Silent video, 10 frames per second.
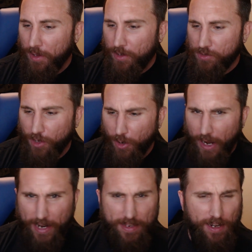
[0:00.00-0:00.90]
So
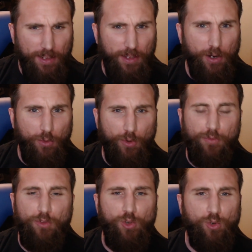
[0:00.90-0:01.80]
I did a little
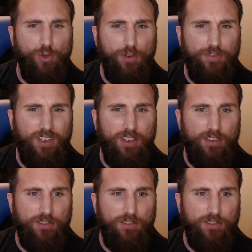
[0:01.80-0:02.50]
review of the